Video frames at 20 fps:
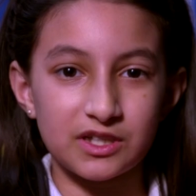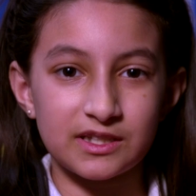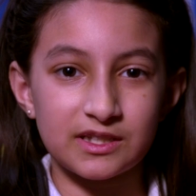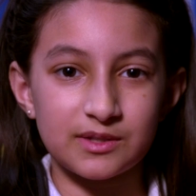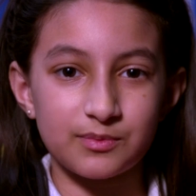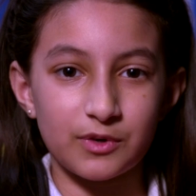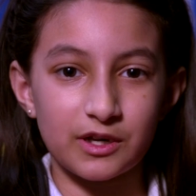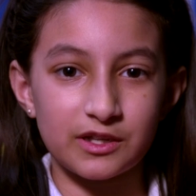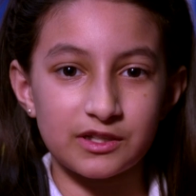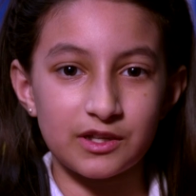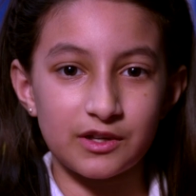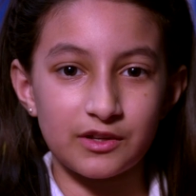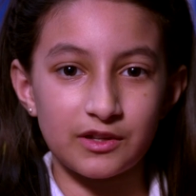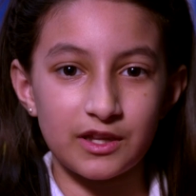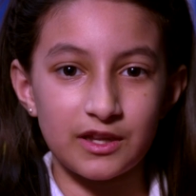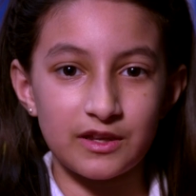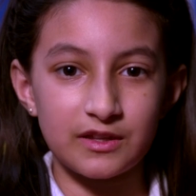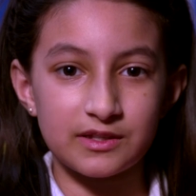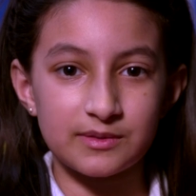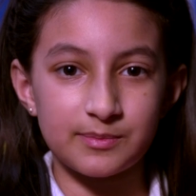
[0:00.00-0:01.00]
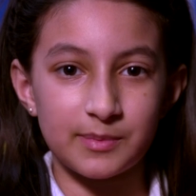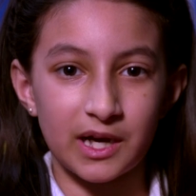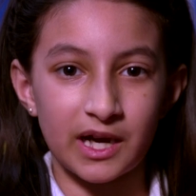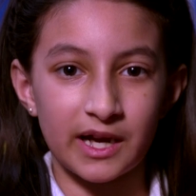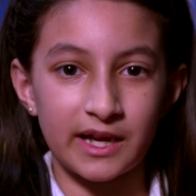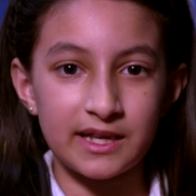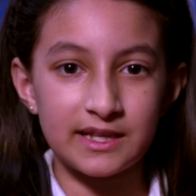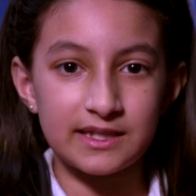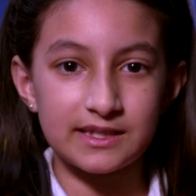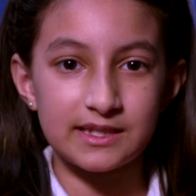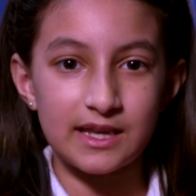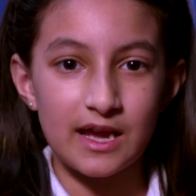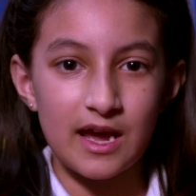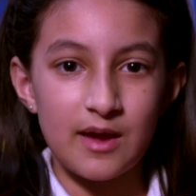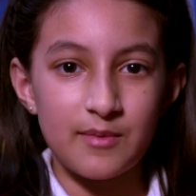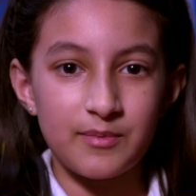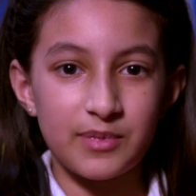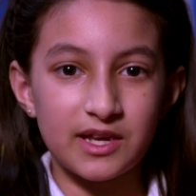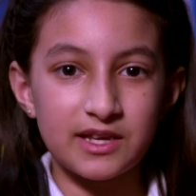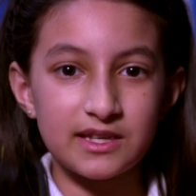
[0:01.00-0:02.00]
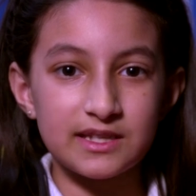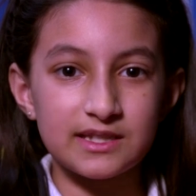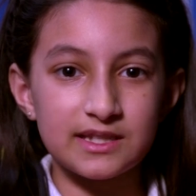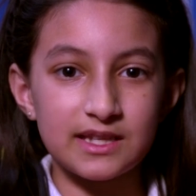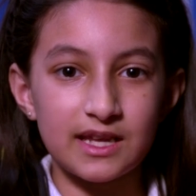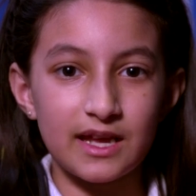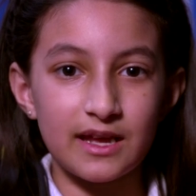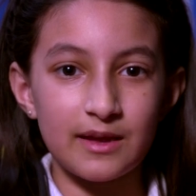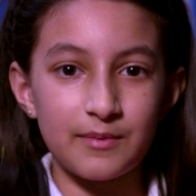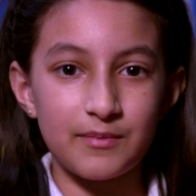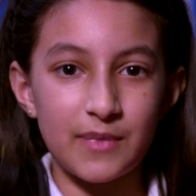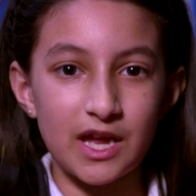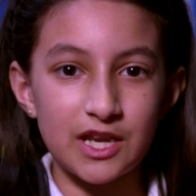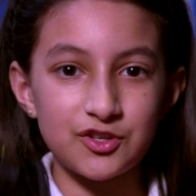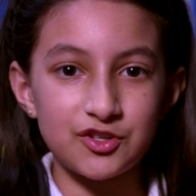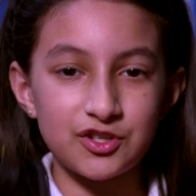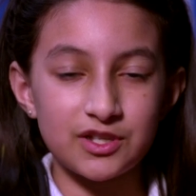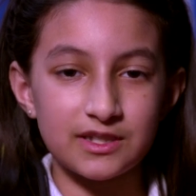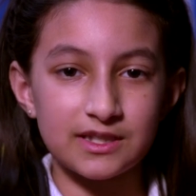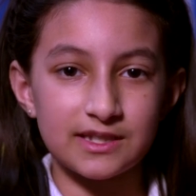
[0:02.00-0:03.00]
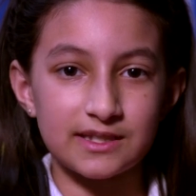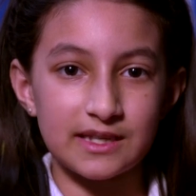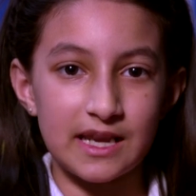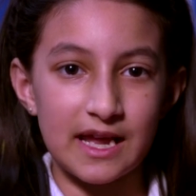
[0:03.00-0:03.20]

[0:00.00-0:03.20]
Espresso News Bites because it mentions